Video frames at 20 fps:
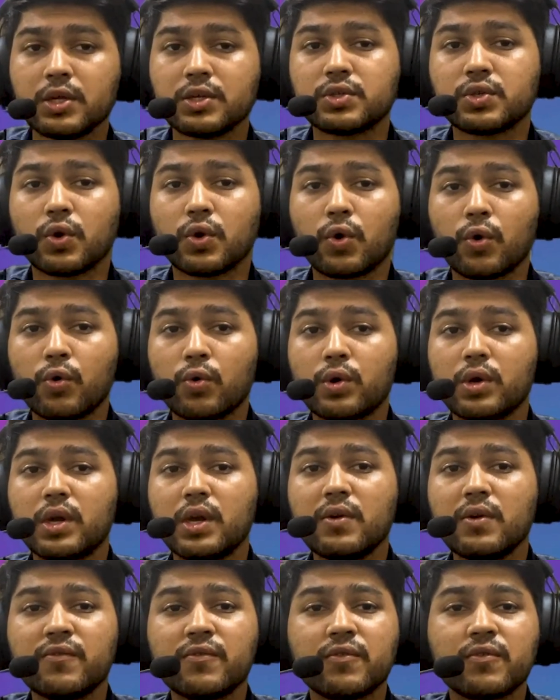So
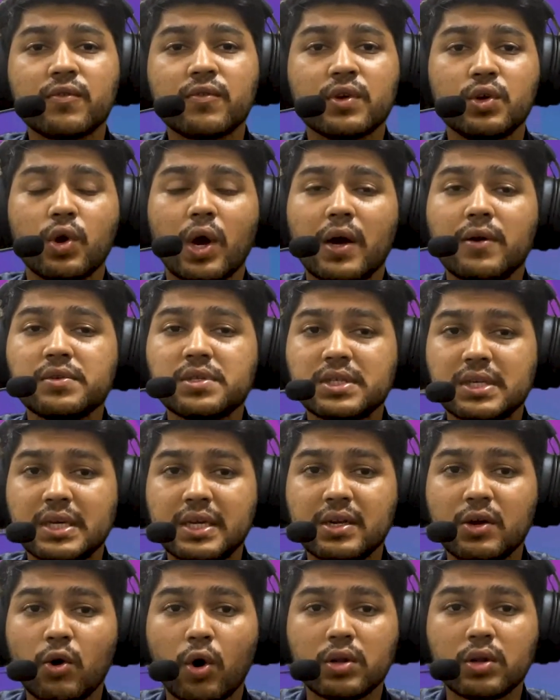if you have
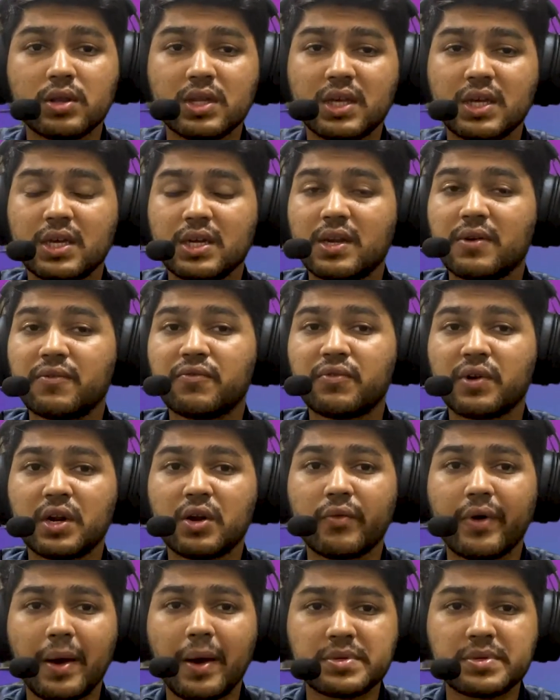seen on the
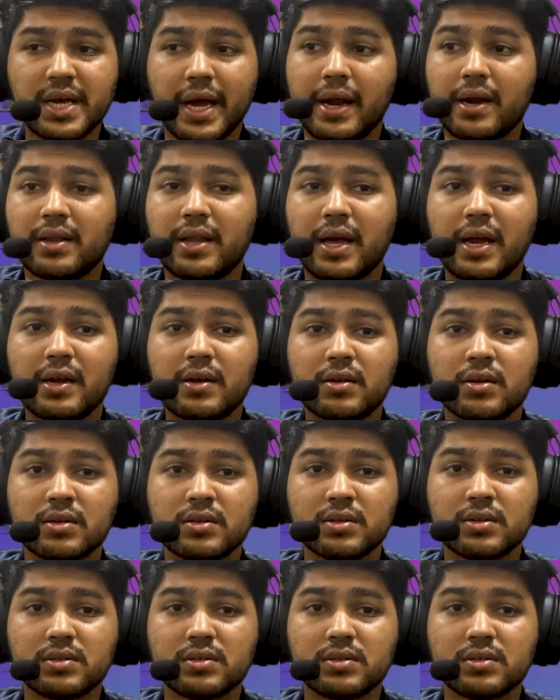different website that